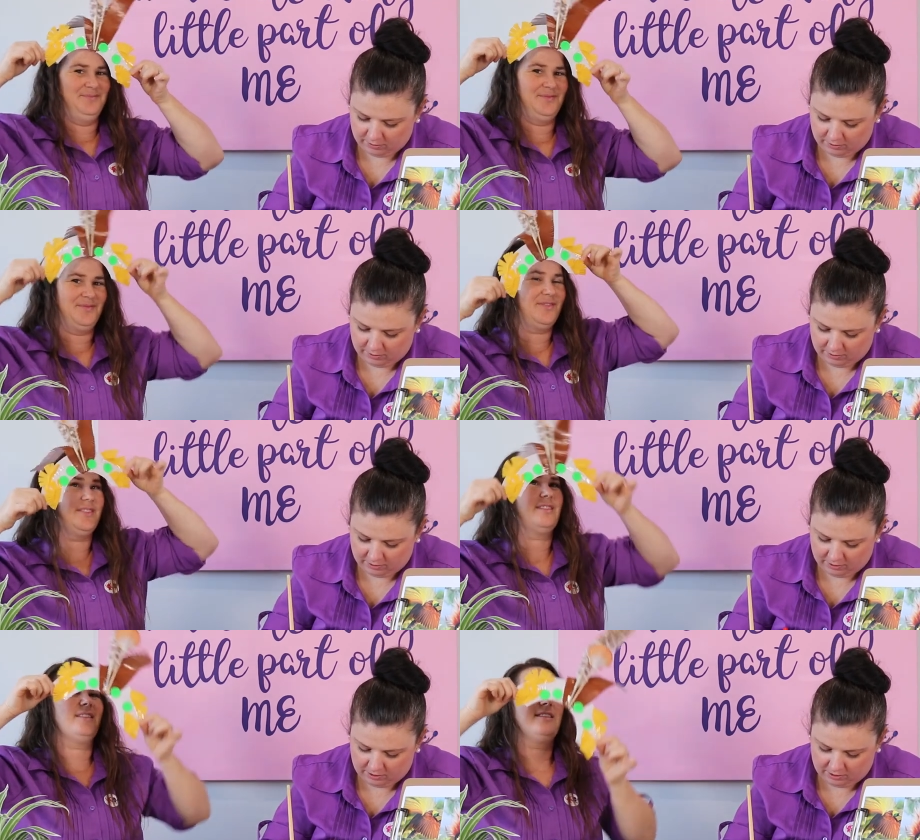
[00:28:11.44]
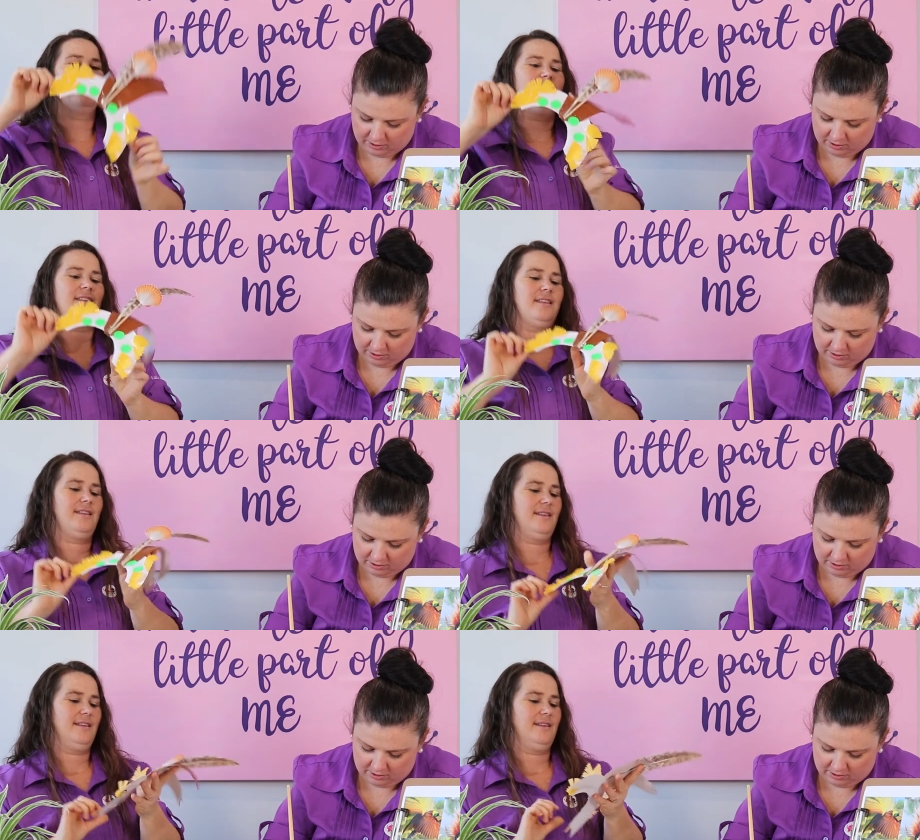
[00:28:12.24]

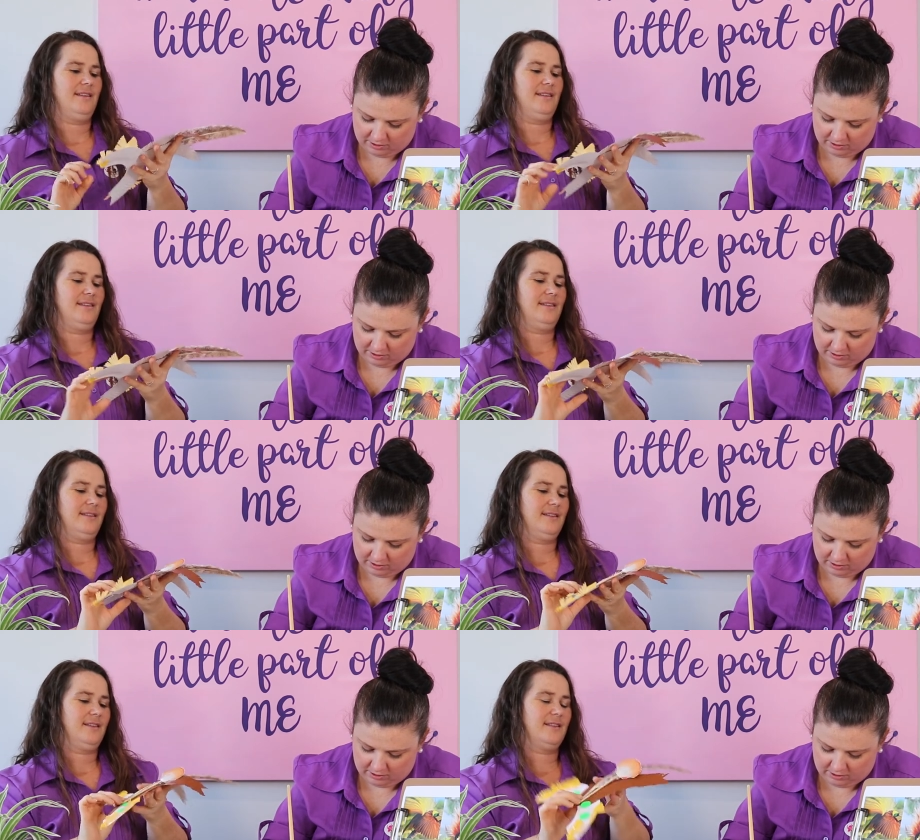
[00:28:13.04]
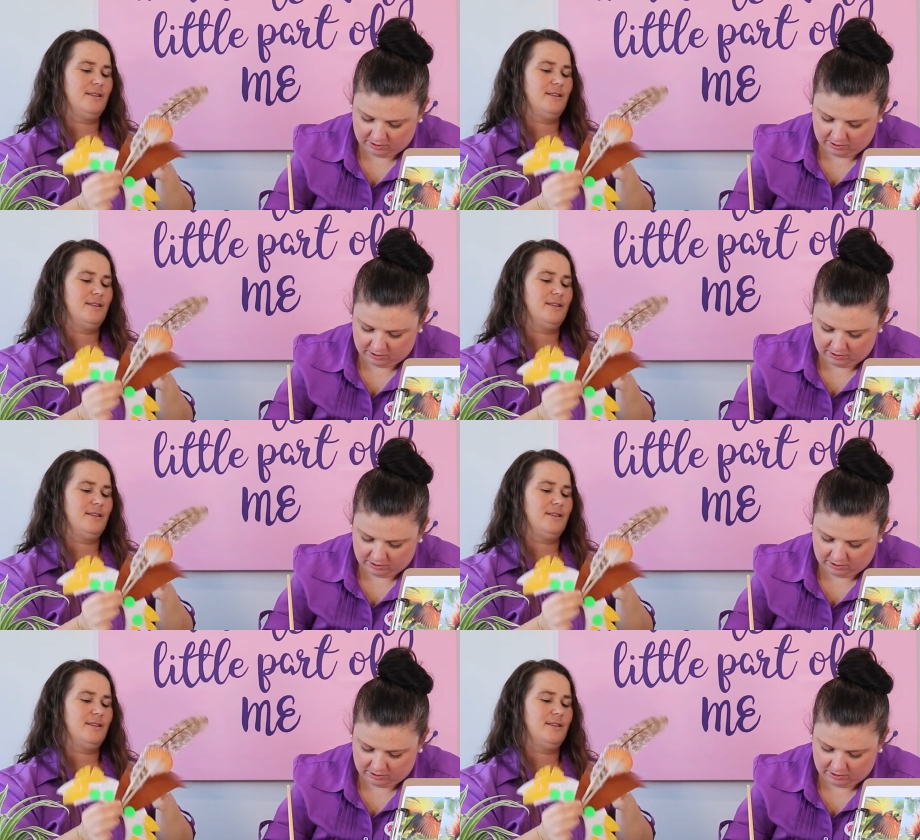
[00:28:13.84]
No one is speaking in this clip.